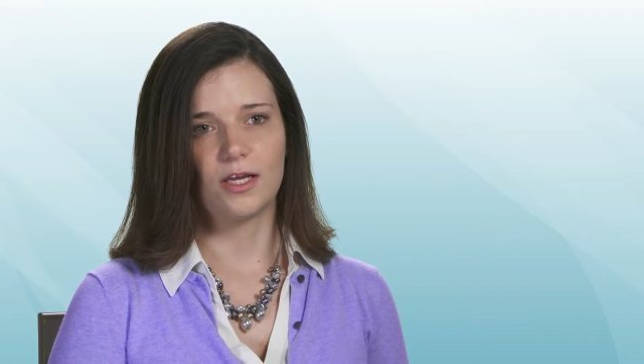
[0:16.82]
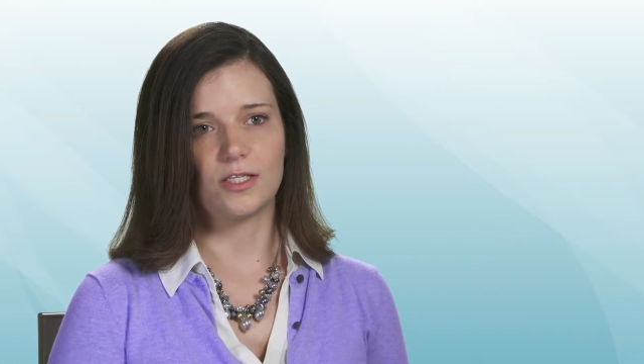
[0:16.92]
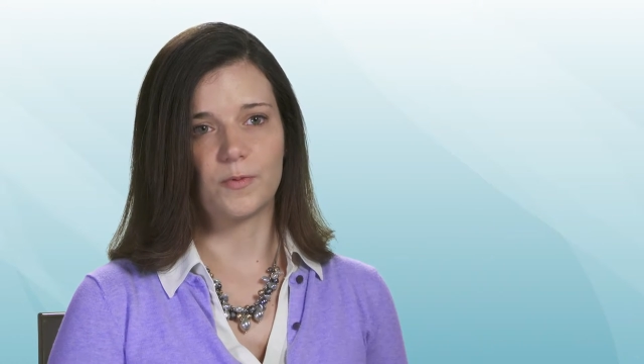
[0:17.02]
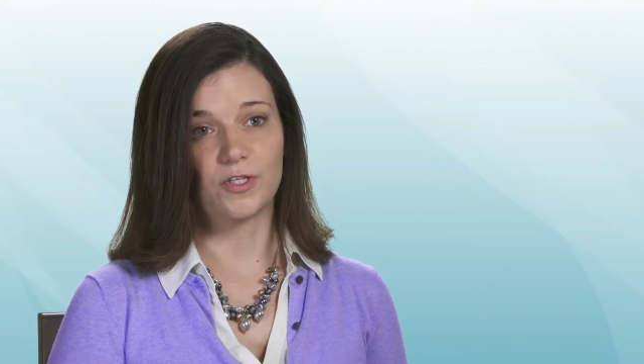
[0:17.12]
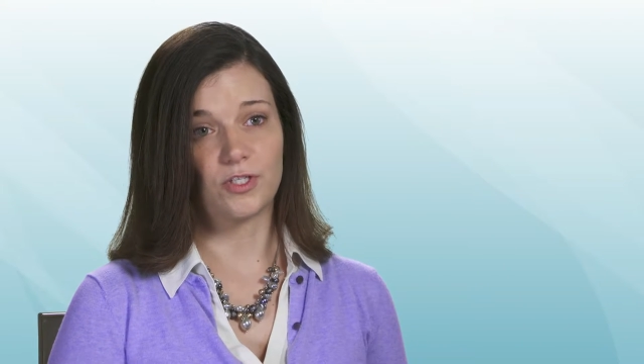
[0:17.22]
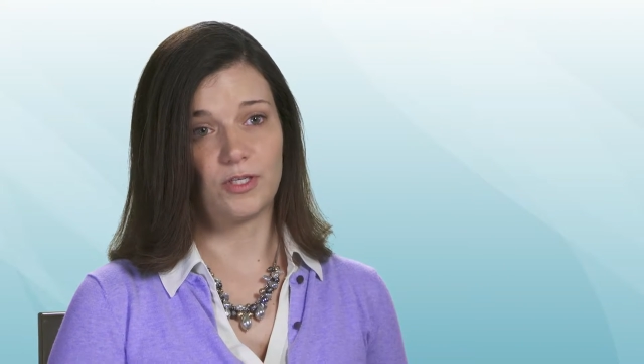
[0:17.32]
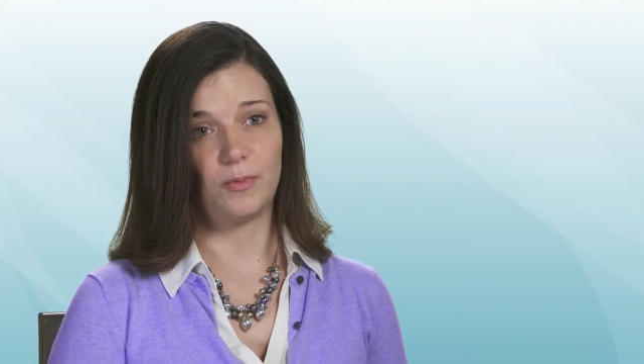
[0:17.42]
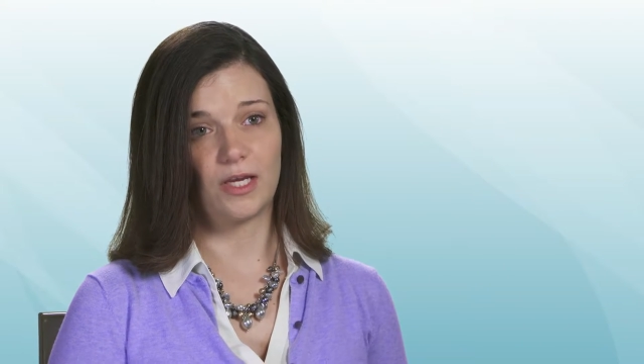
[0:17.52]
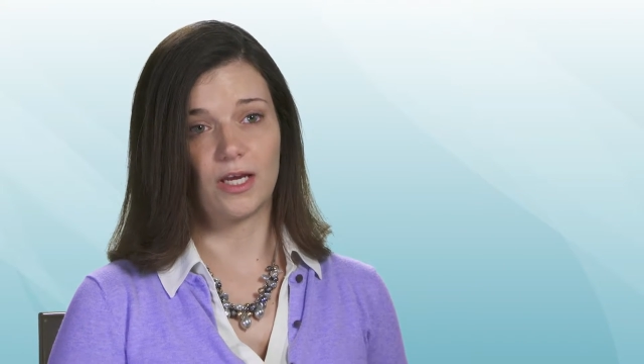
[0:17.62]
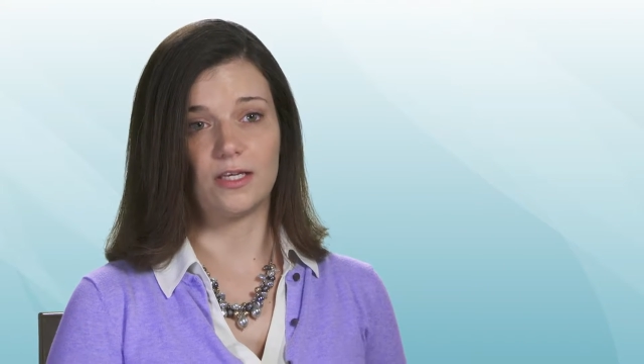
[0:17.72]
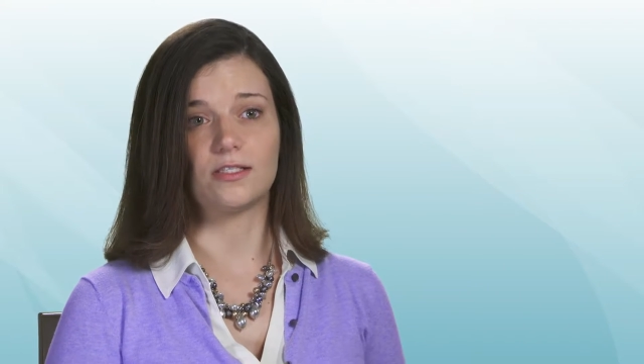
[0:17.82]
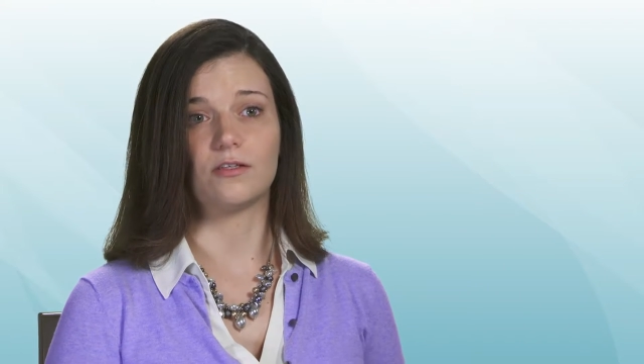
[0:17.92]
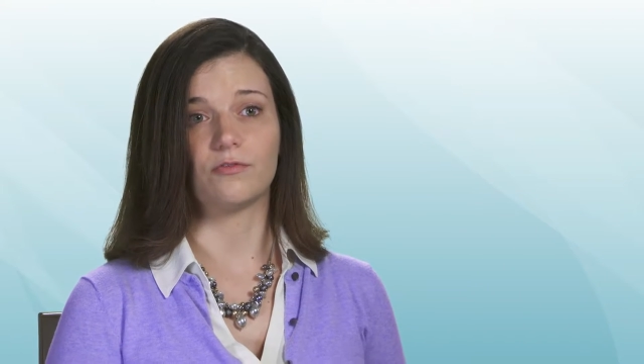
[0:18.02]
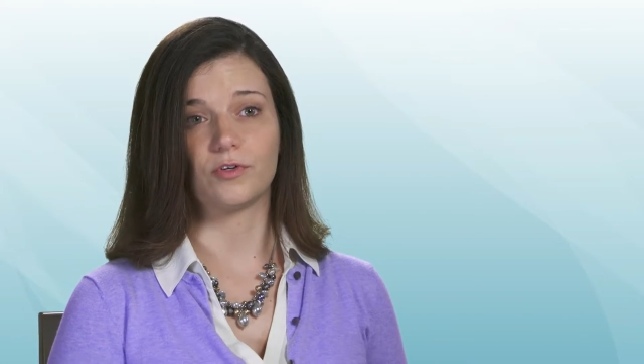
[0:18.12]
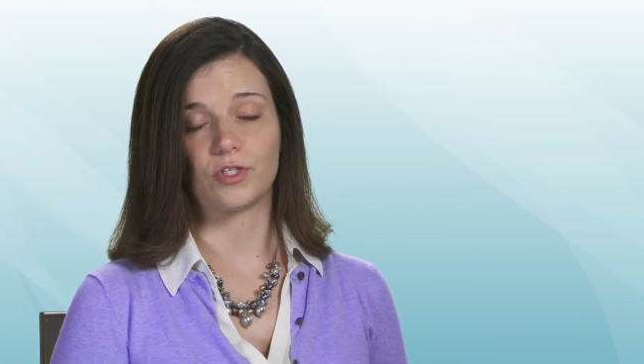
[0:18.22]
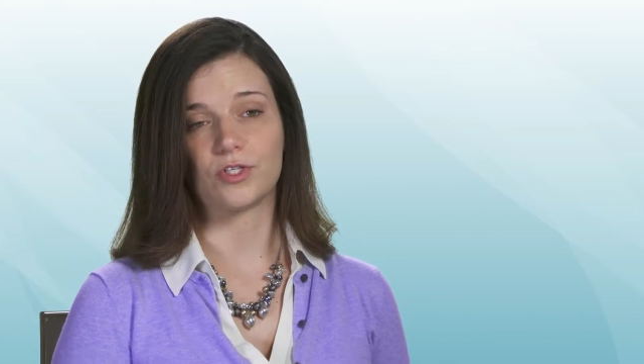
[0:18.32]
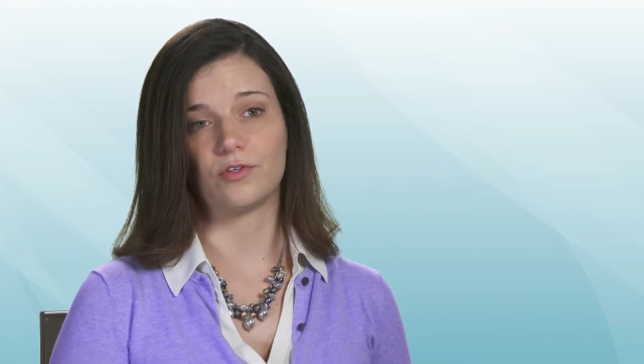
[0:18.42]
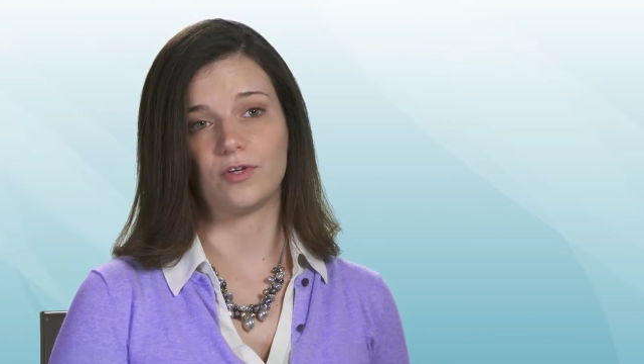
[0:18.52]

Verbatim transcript: Especially because the first